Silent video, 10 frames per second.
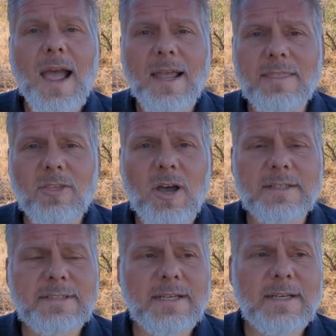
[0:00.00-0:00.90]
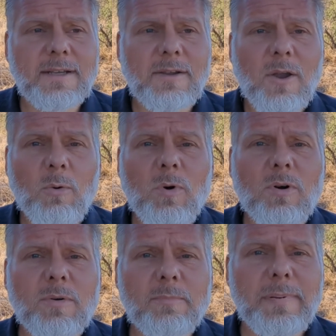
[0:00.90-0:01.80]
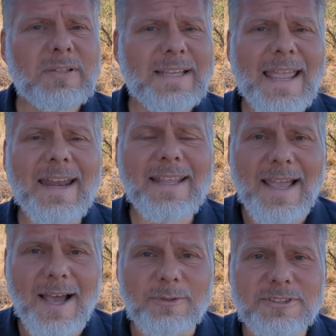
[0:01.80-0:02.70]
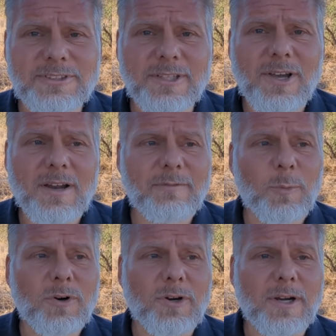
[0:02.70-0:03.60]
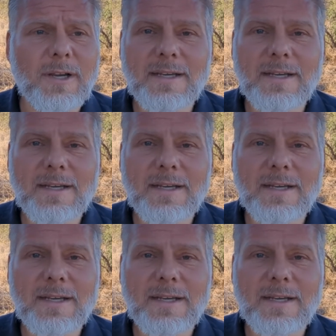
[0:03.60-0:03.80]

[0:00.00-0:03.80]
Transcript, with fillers: I thought, well, building any house is a lot of work.